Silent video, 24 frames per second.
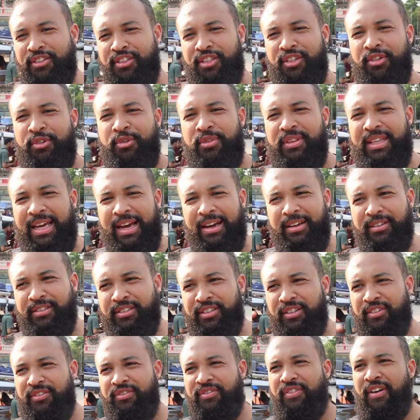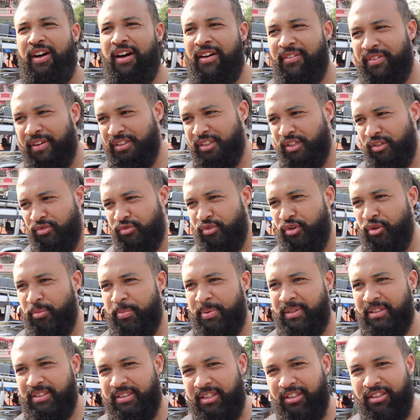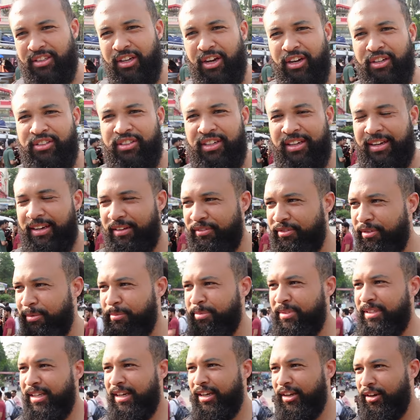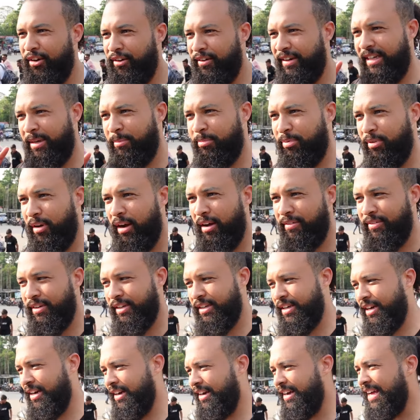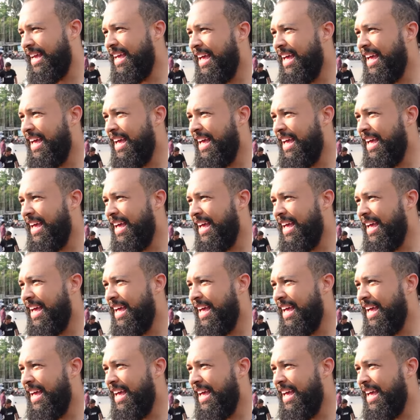2,500 rupees to Darjeeling from Siliguri in a private car.